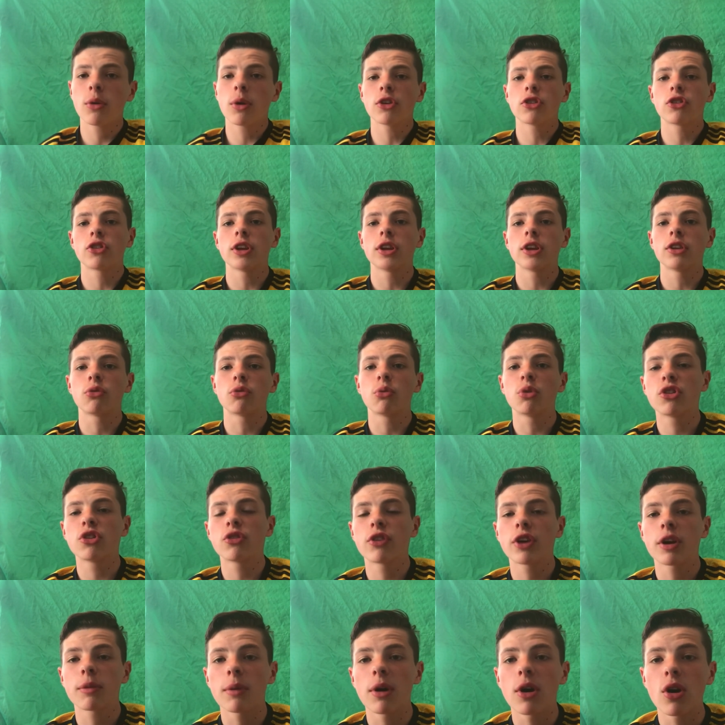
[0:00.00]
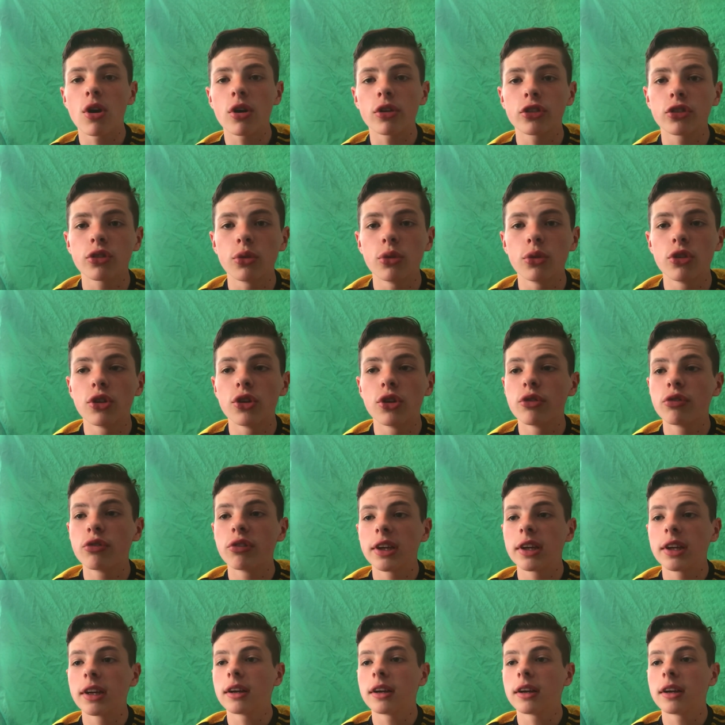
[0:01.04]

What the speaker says: question is, what do you think about Arsenal? Do you think